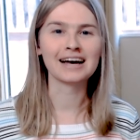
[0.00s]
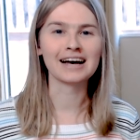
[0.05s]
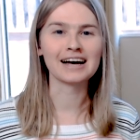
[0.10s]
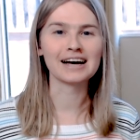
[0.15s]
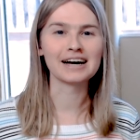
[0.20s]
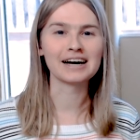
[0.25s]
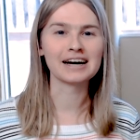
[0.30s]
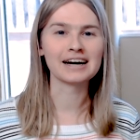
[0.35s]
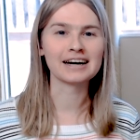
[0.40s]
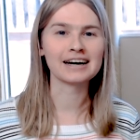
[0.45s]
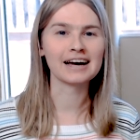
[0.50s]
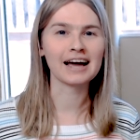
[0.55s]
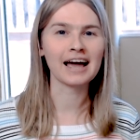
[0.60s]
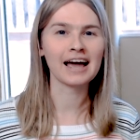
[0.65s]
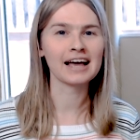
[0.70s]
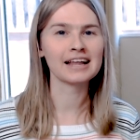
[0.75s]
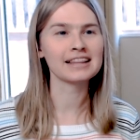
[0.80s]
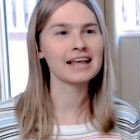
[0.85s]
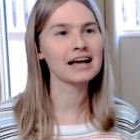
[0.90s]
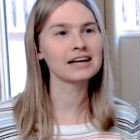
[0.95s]

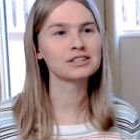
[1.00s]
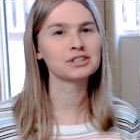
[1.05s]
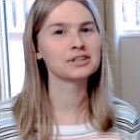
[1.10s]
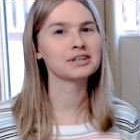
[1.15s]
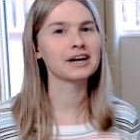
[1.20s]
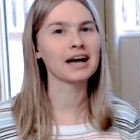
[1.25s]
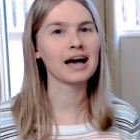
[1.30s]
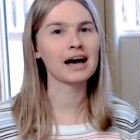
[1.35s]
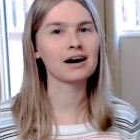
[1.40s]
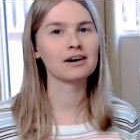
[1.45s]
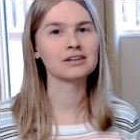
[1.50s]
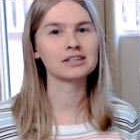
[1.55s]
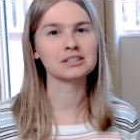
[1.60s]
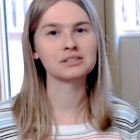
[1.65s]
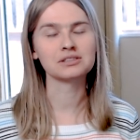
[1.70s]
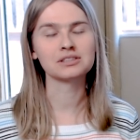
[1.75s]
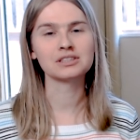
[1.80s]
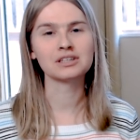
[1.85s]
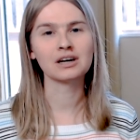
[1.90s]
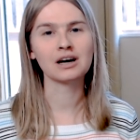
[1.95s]
And that took
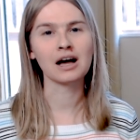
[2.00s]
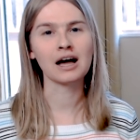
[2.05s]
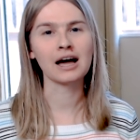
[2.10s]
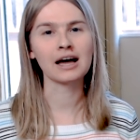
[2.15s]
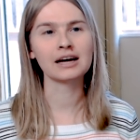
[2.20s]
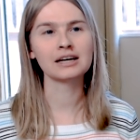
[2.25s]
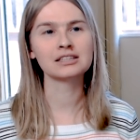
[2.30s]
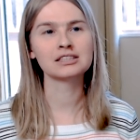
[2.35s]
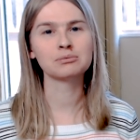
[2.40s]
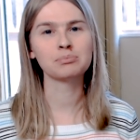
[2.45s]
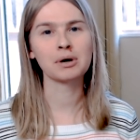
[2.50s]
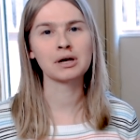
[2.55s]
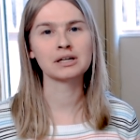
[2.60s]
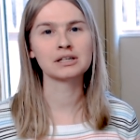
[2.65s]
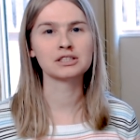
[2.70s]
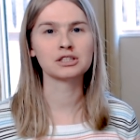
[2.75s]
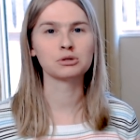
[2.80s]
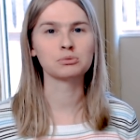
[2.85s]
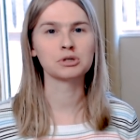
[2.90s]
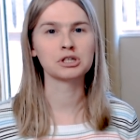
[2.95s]
hours. I
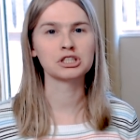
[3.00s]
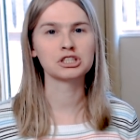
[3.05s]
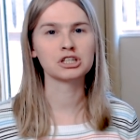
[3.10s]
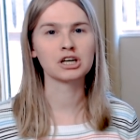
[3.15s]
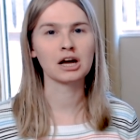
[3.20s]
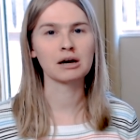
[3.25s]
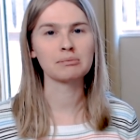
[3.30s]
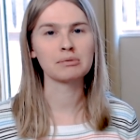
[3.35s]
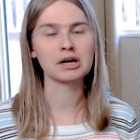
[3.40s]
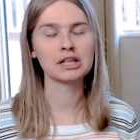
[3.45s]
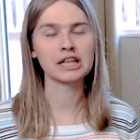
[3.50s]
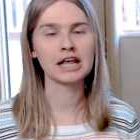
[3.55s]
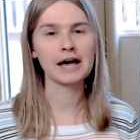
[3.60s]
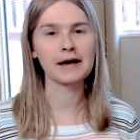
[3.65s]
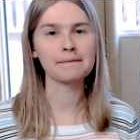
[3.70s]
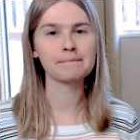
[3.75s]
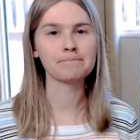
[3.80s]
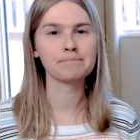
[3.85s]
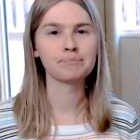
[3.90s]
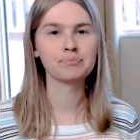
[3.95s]
spent so much time on
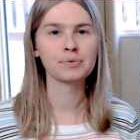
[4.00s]
that.